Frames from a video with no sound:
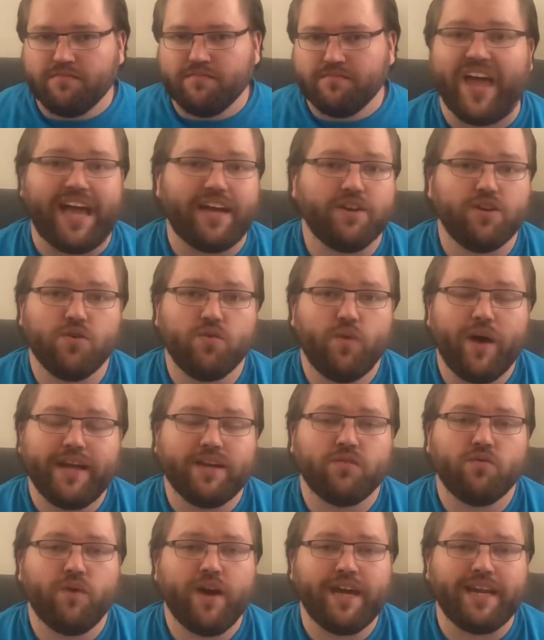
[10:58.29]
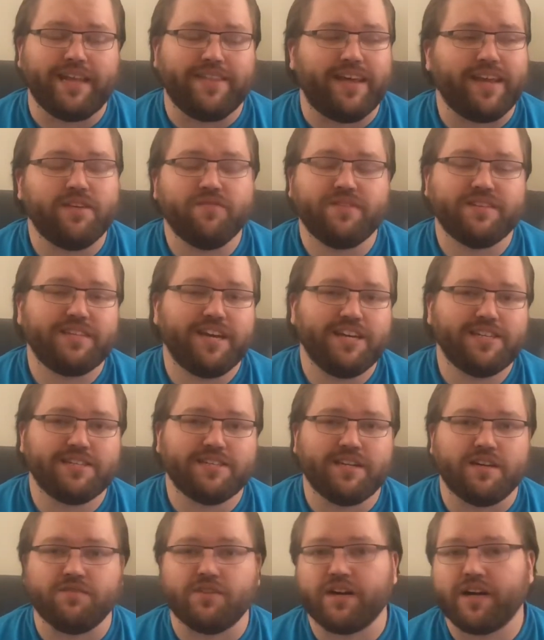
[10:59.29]
And you wait and wait, and that invitation
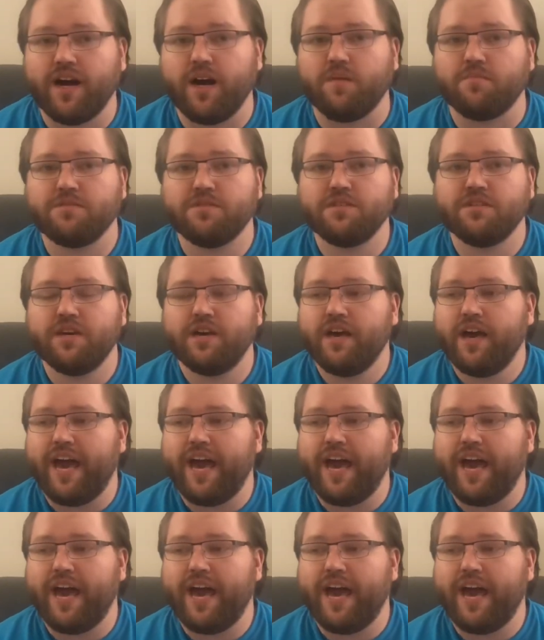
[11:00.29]
never comes.